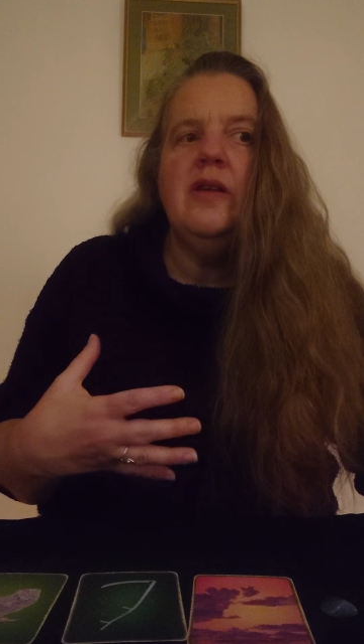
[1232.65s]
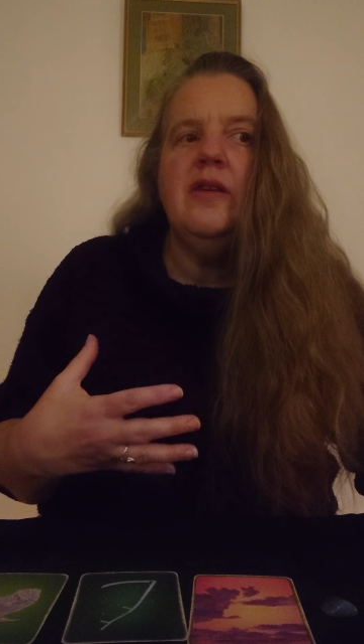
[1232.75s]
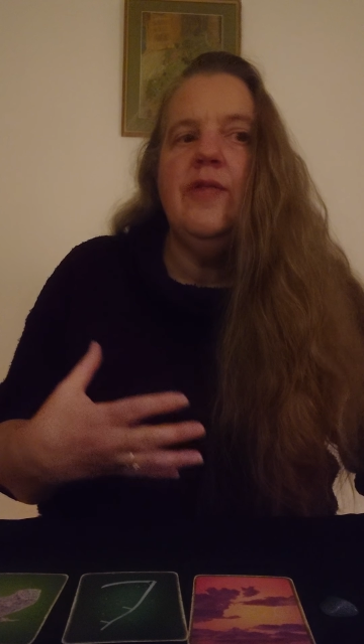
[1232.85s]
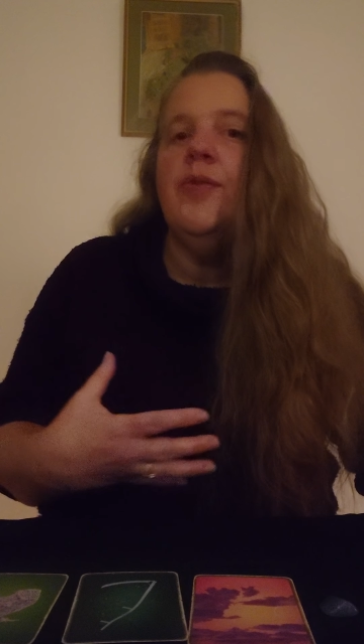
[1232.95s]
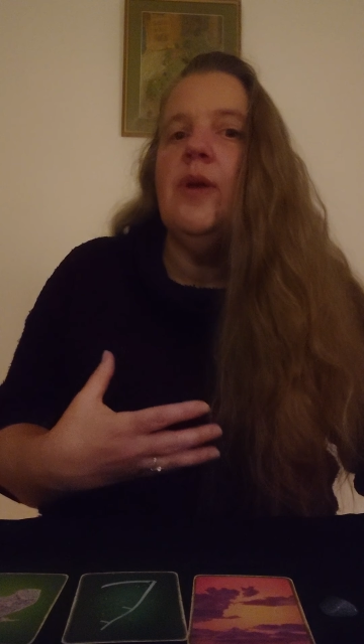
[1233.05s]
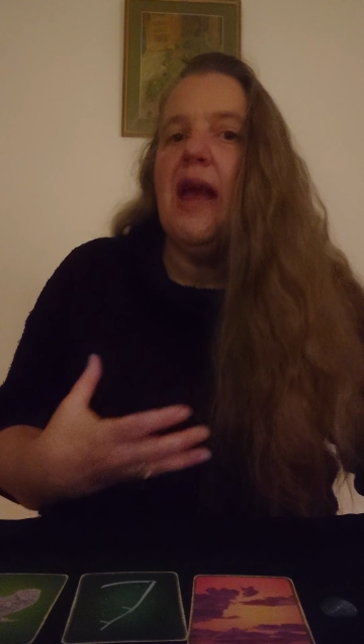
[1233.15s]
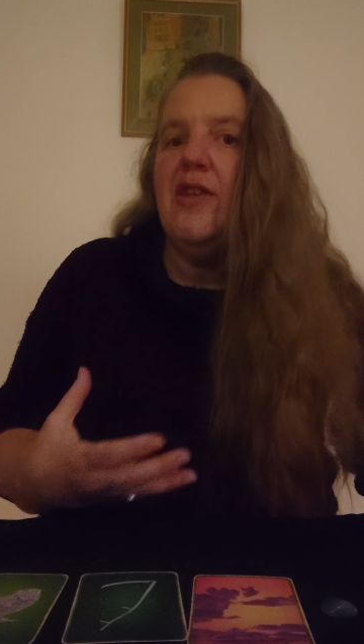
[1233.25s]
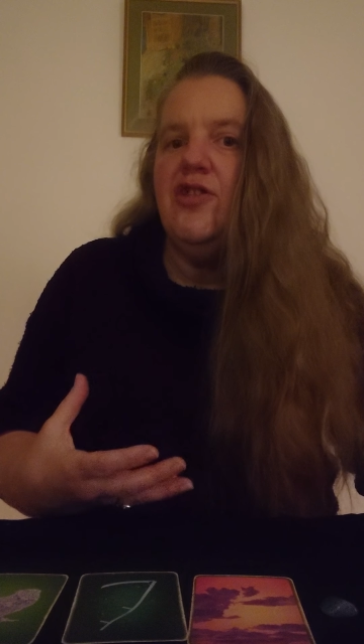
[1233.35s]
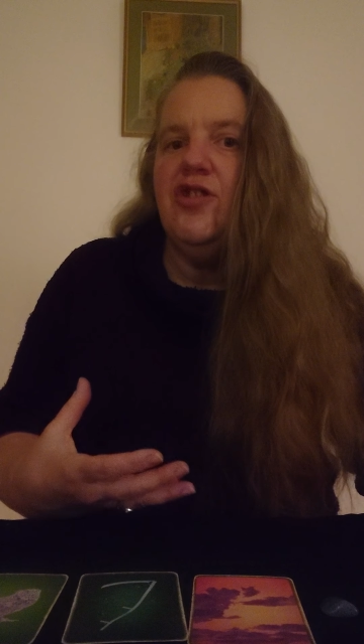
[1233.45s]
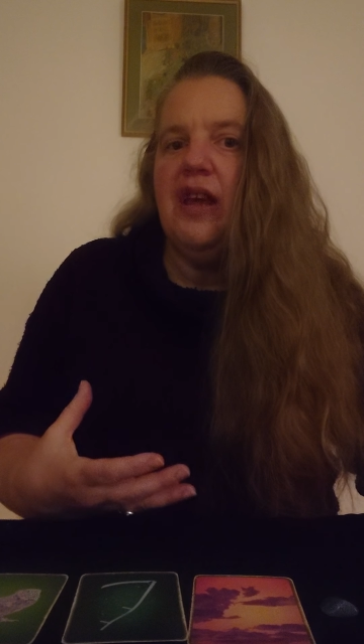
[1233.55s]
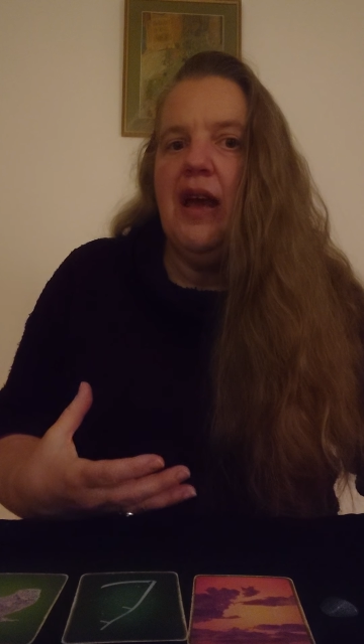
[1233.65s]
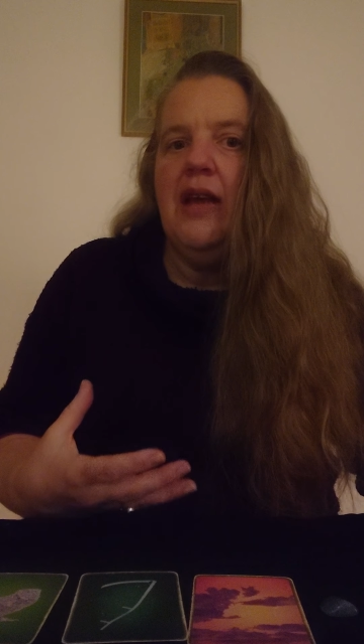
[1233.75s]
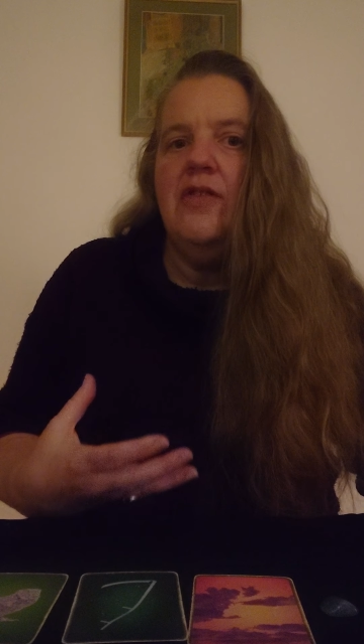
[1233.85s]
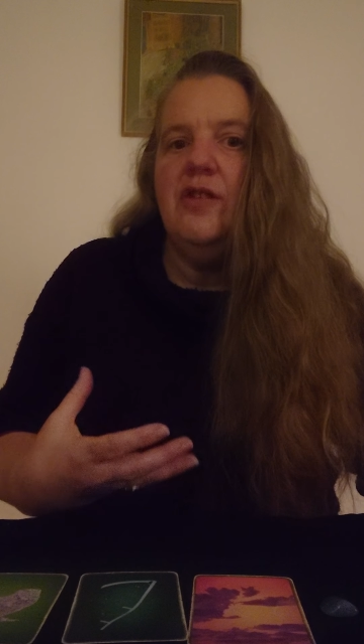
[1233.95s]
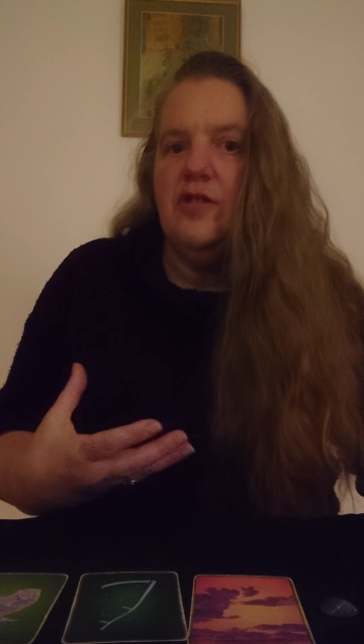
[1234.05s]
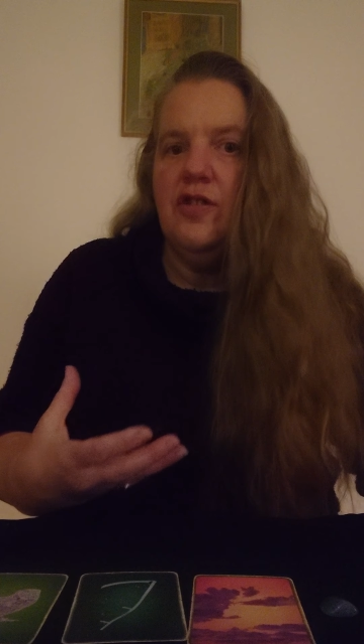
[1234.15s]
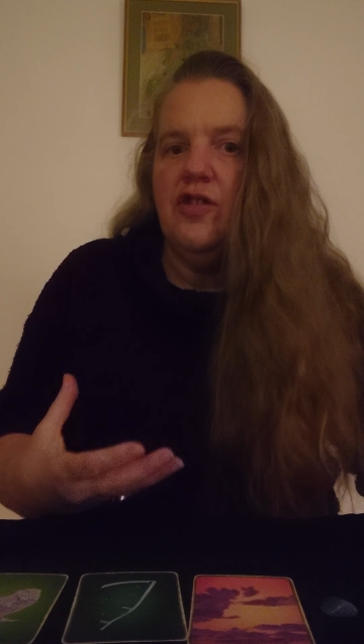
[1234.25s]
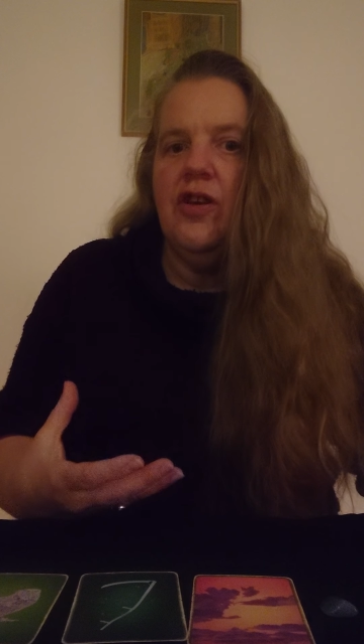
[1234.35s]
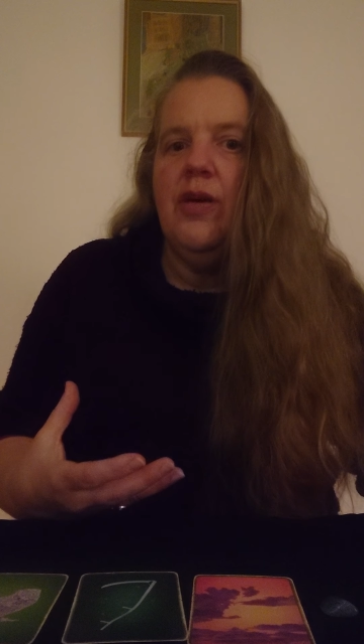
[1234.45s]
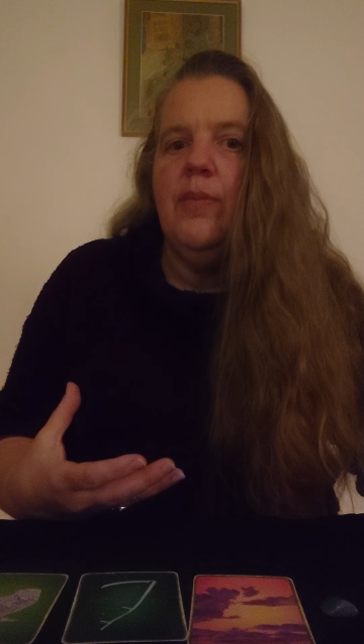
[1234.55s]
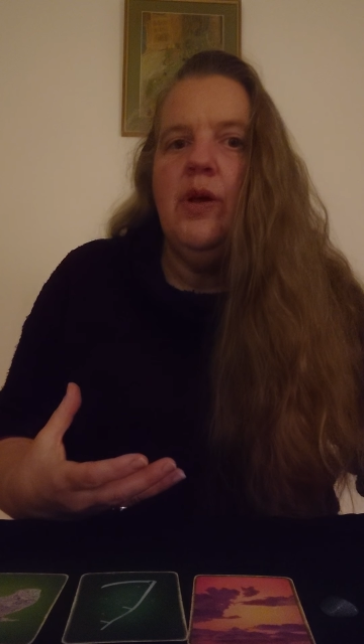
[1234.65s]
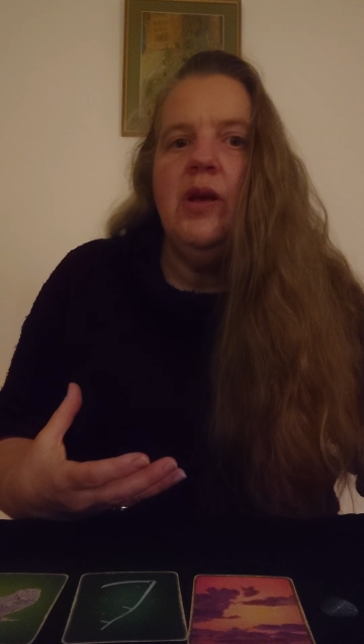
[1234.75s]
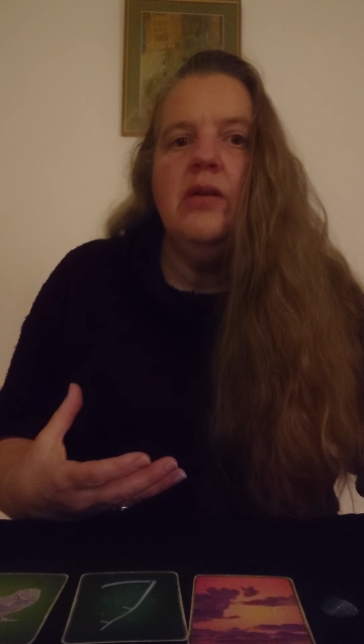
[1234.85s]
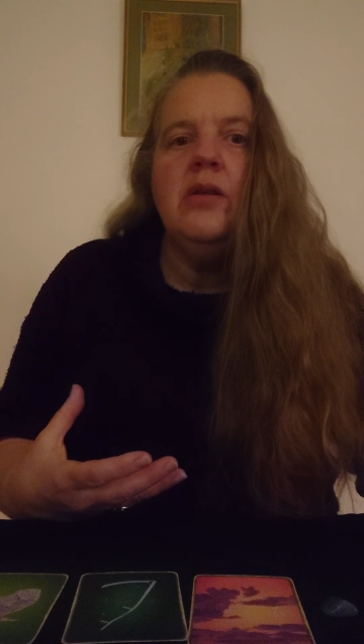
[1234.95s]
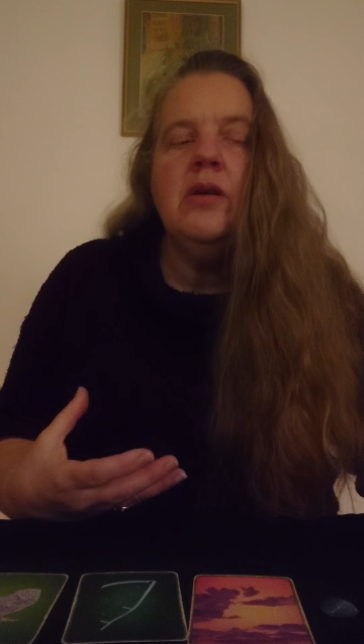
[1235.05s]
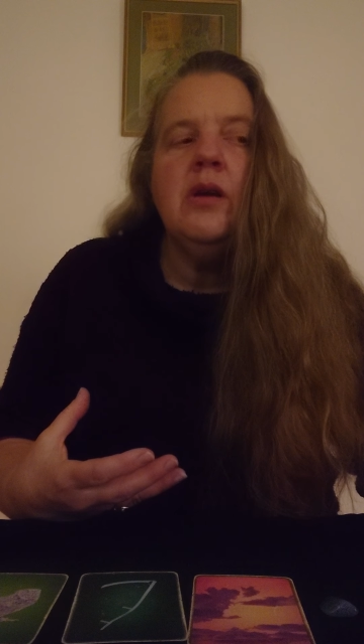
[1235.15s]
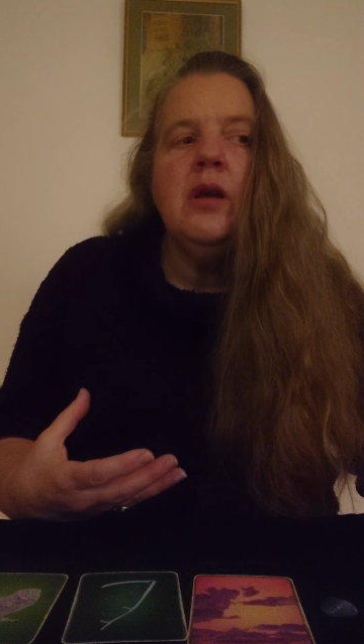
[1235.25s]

differentiate and determine